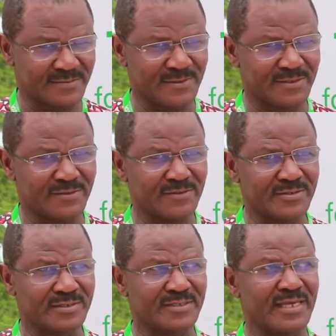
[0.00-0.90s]

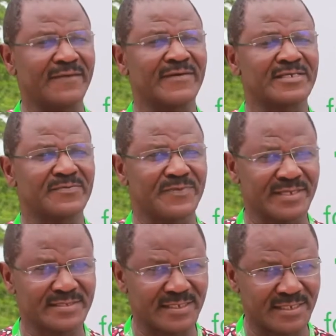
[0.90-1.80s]
because they have
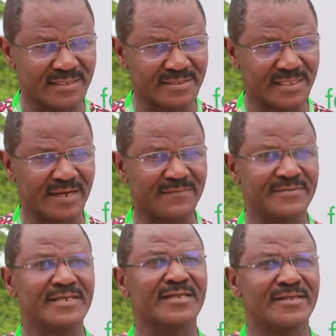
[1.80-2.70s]
expressed this. They have
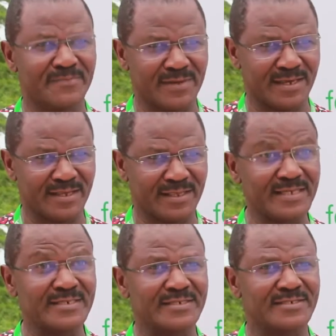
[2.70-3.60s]
sent me a
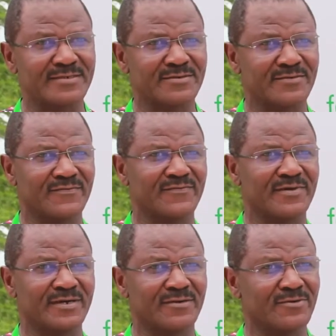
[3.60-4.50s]
list of
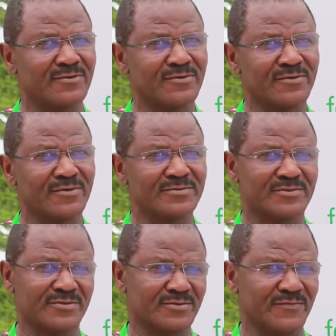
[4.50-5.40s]
all
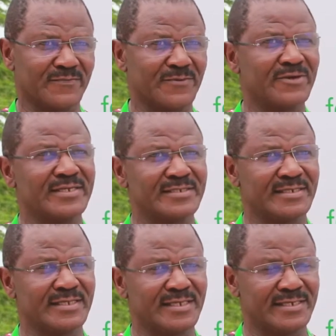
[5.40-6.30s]
sorts of
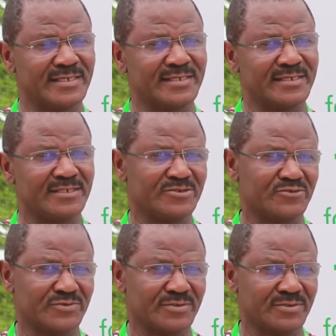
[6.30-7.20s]
policy-related
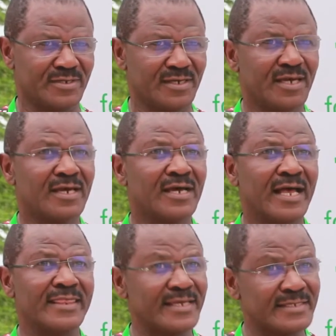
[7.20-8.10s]
issues.
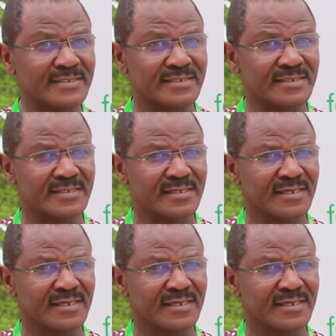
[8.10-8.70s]
And these